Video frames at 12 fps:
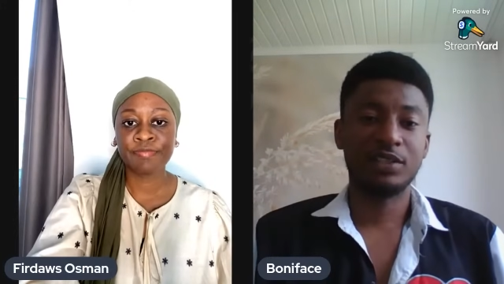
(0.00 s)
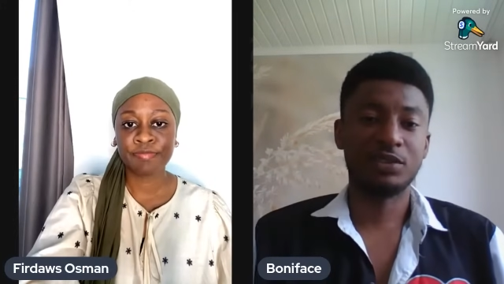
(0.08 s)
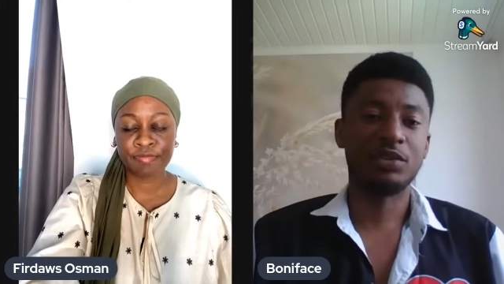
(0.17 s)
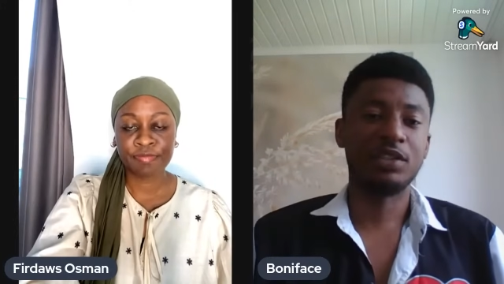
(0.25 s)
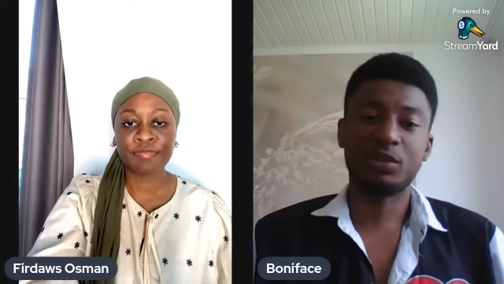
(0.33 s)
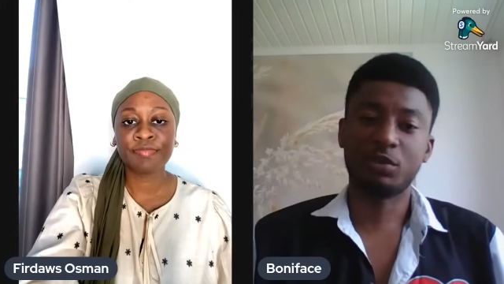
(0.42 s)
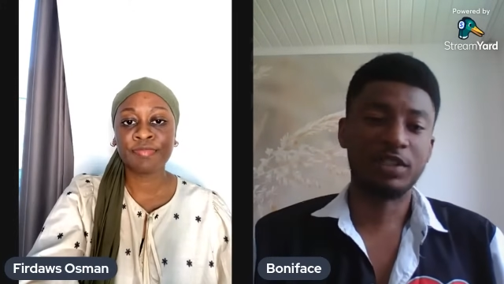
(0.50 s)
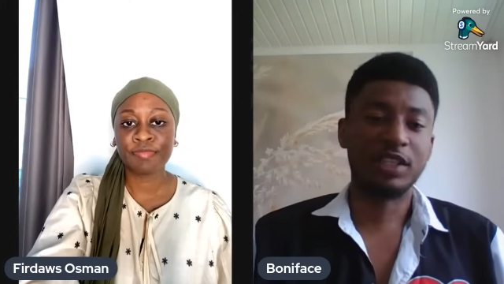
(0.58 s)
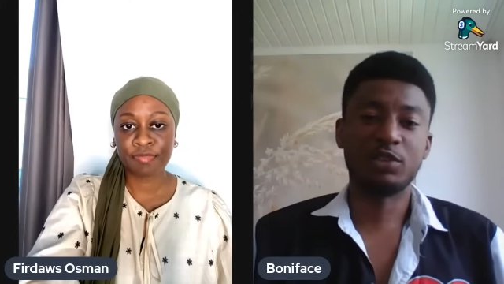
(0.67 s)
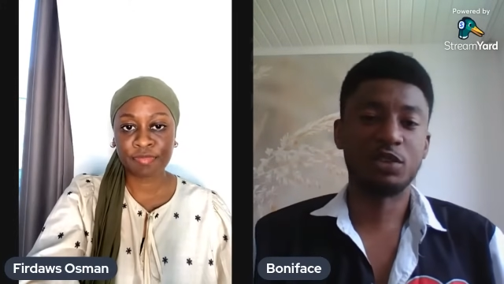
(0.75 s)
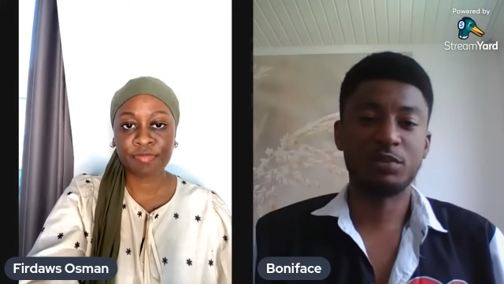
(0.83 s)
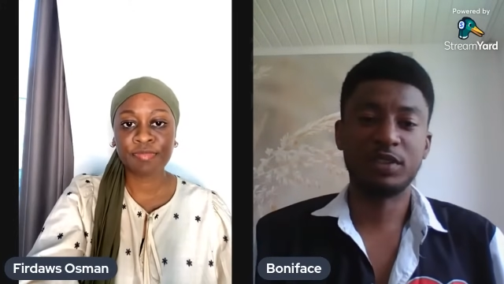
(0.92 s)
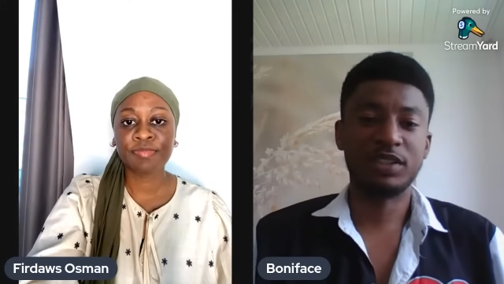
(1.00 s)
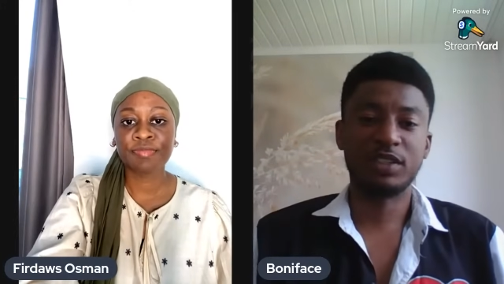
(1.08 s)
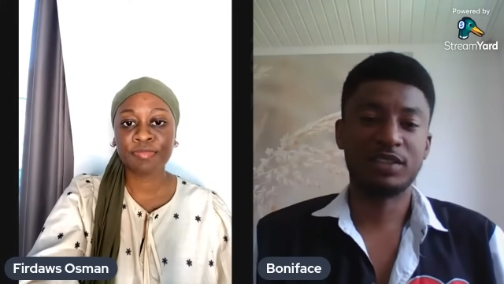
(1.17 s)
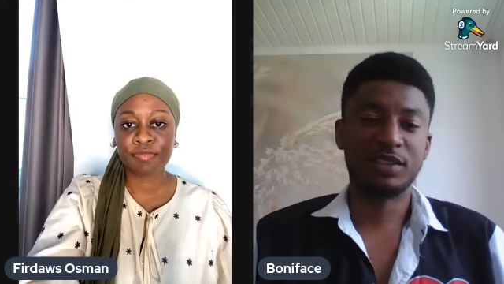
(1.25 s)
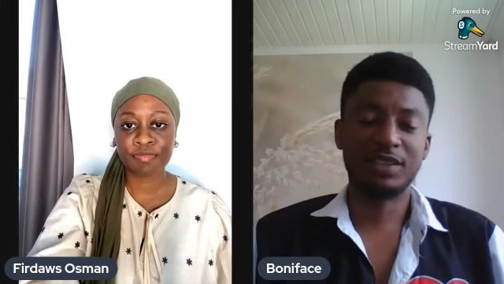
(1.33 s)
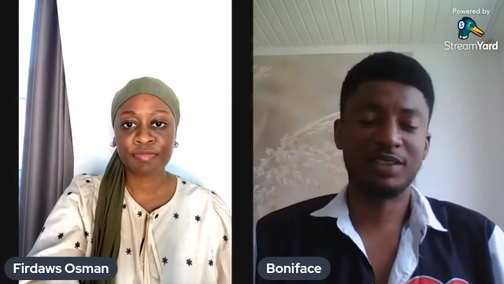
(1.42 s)
Speaker 1: So that's what I
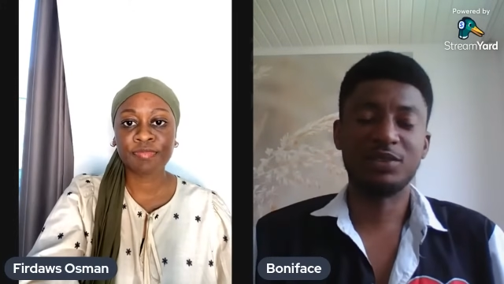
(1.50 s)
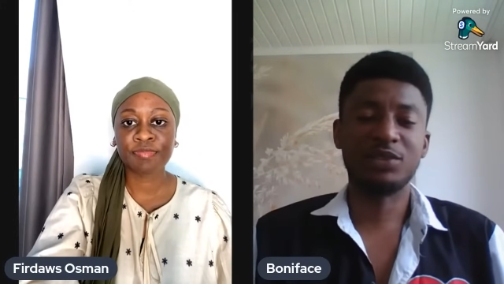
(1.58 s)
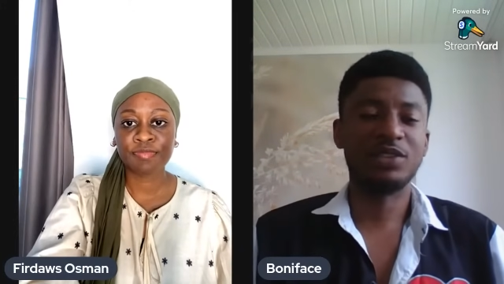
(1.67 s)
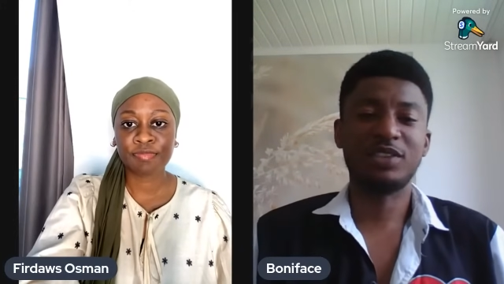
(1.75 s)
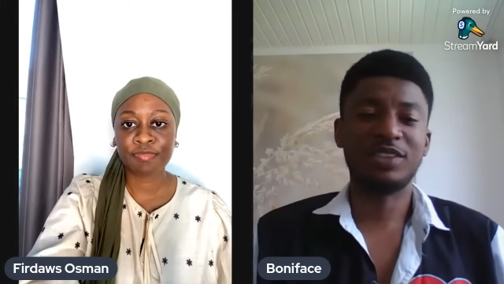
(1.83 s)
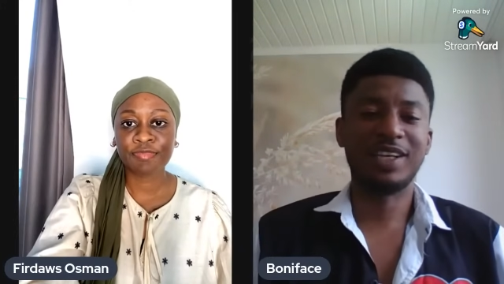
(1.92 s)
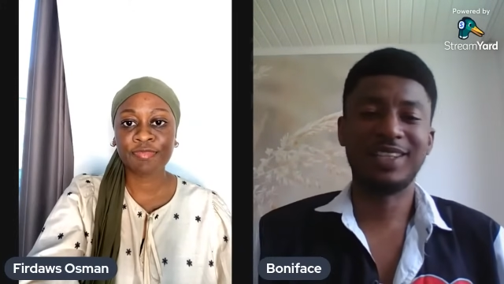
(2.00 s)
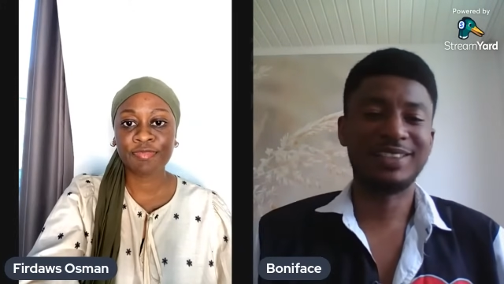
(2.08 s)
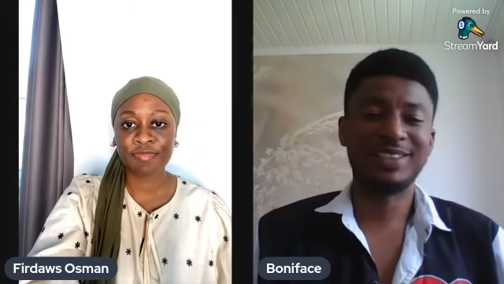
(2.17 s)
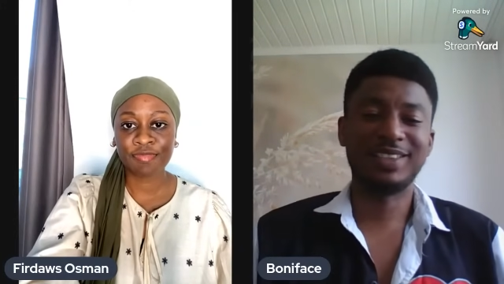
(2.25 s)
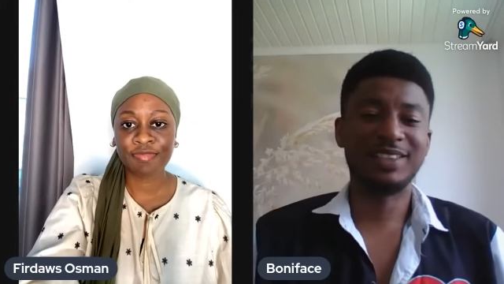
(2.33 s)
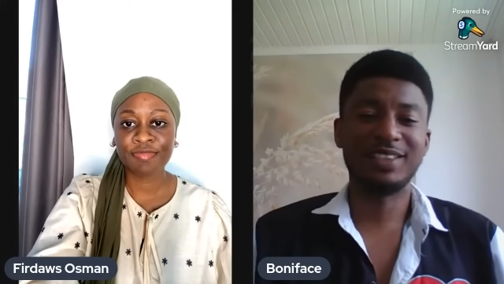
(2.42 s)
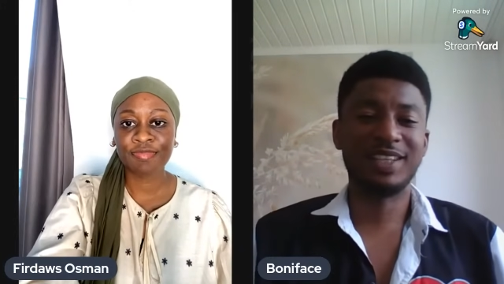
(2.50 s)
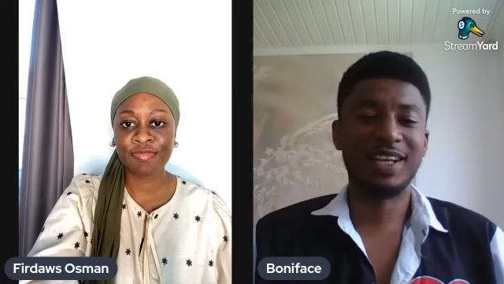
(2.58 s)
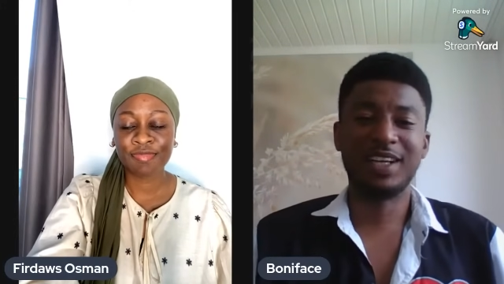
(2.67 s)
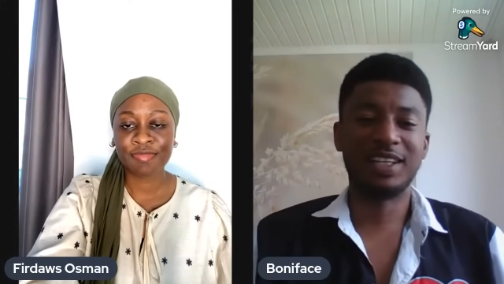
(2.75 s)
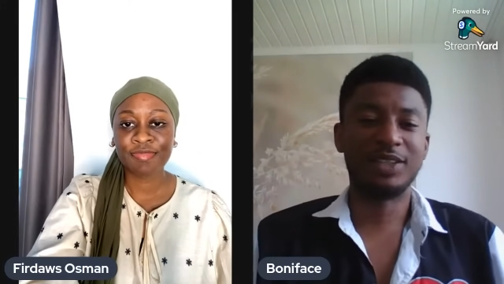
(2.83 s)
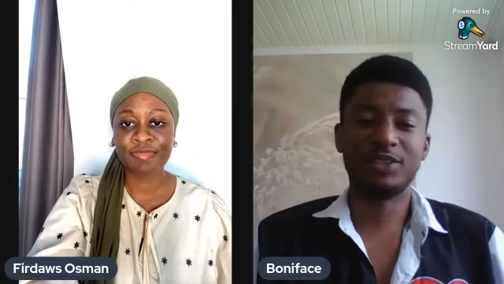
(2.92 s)
submitted. I did not write any
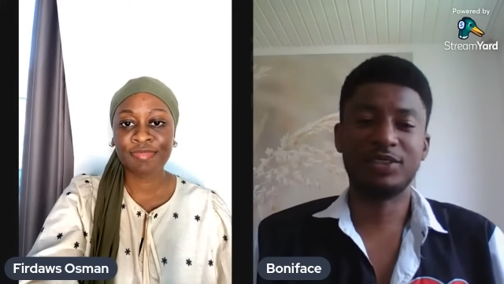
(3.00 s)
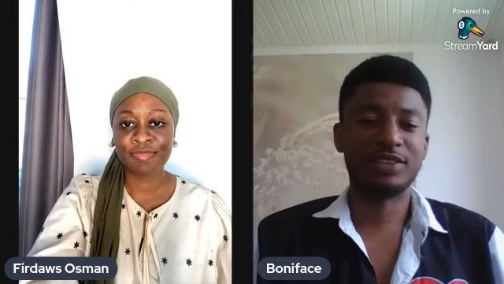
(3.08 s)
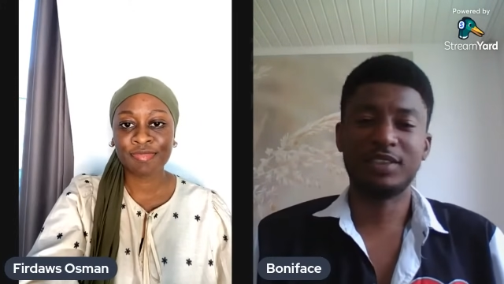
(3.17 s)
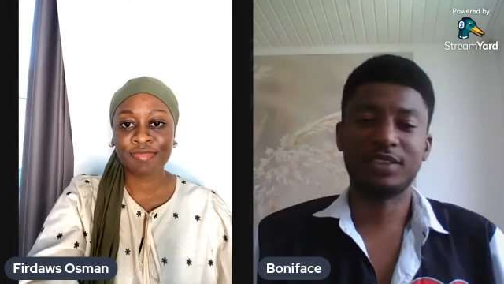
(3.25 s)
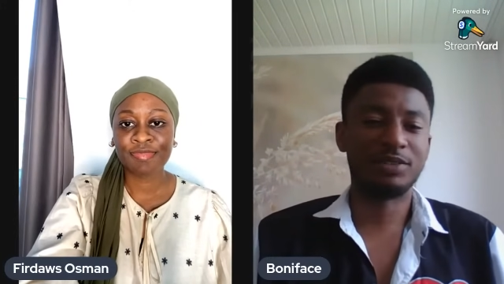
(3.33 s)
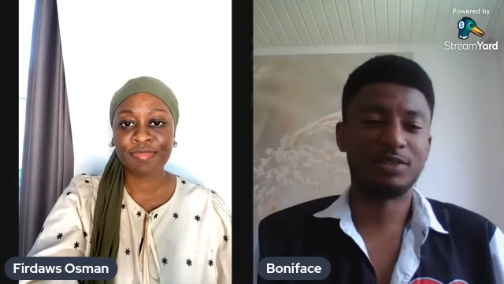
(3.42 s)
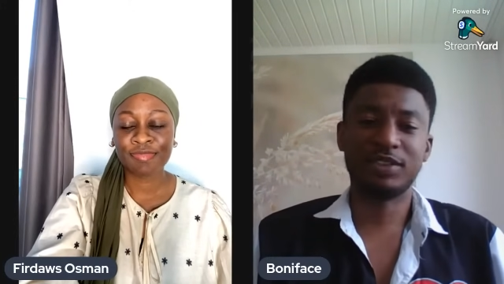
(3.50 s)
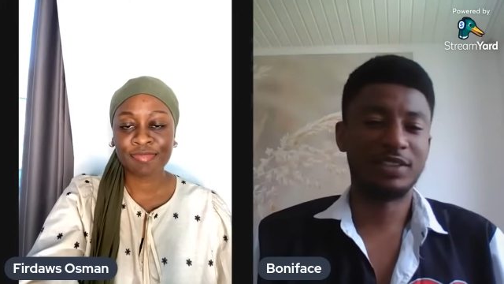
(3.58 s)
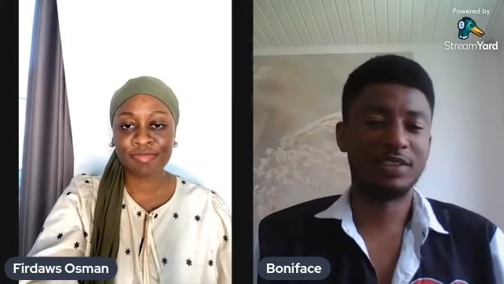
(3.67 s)
IELTS or